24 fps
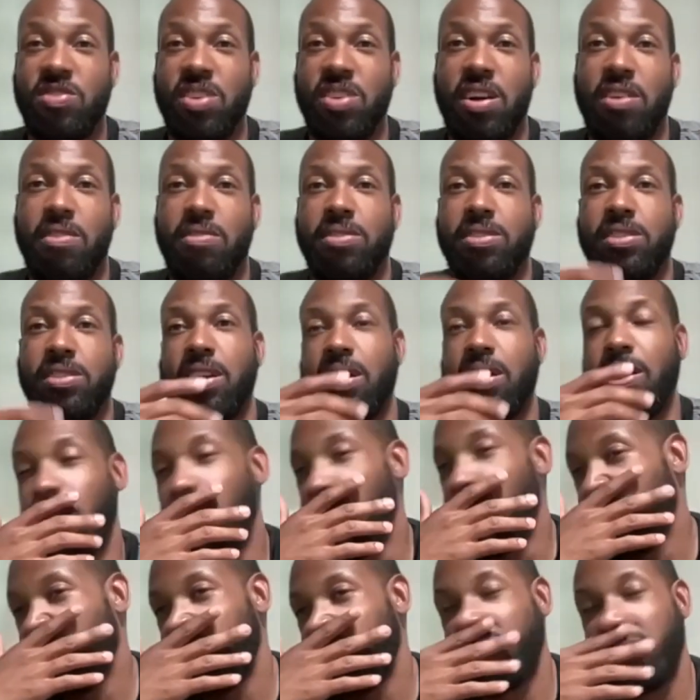And I was like,
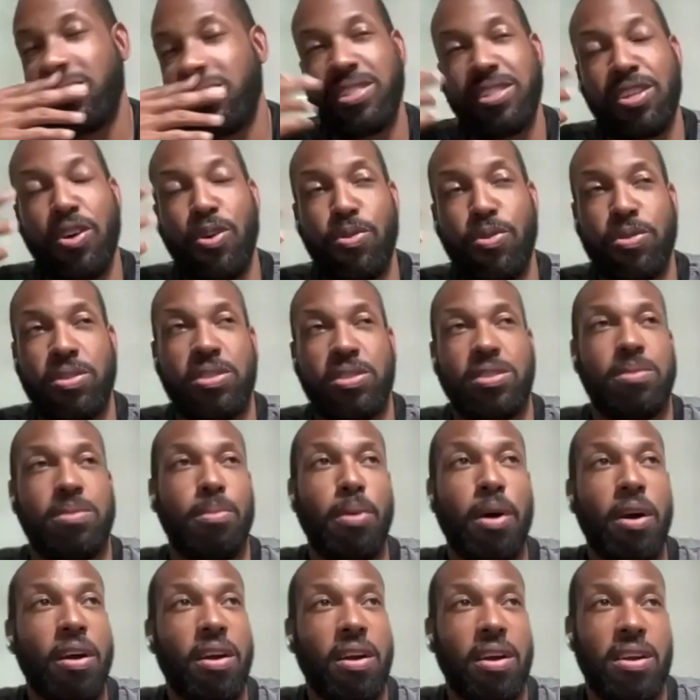oh, that's so
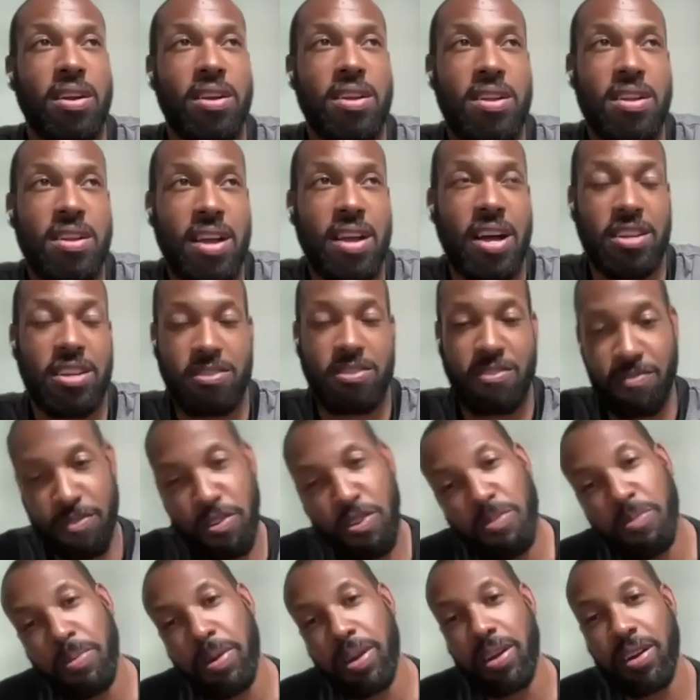smart as a
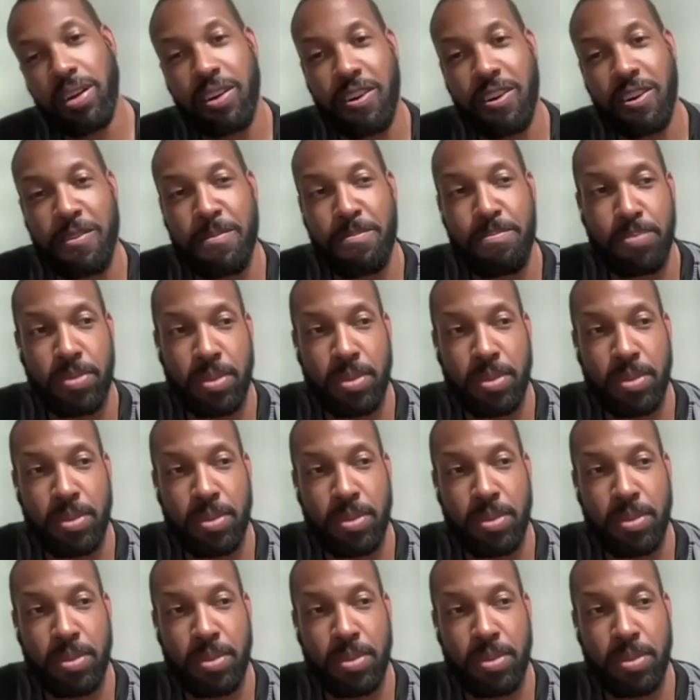filmmaker